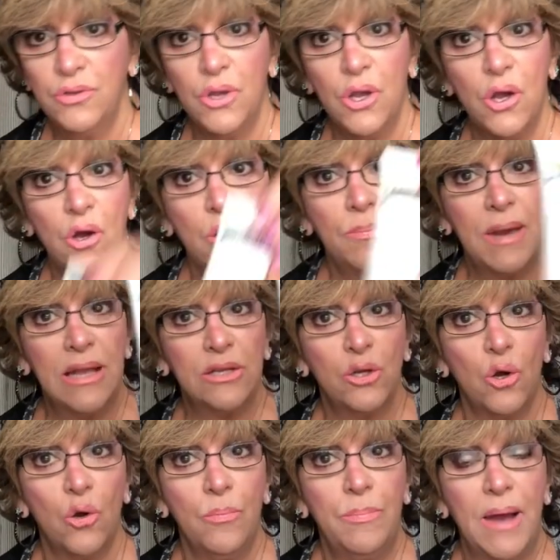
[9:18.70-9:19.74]
know about
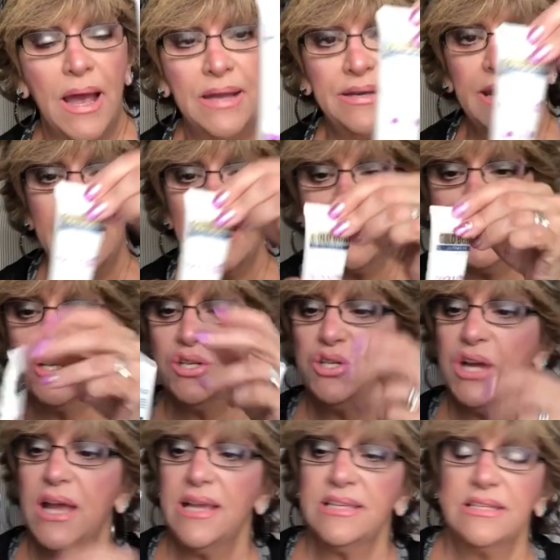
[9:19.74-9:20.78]
Gold Bond neck and
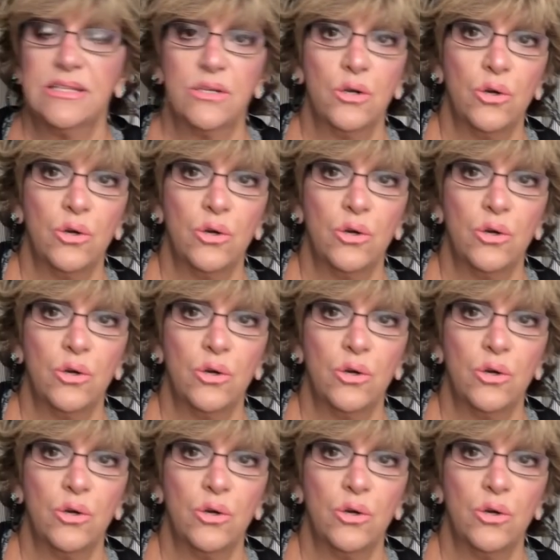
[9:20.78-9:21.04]
chest.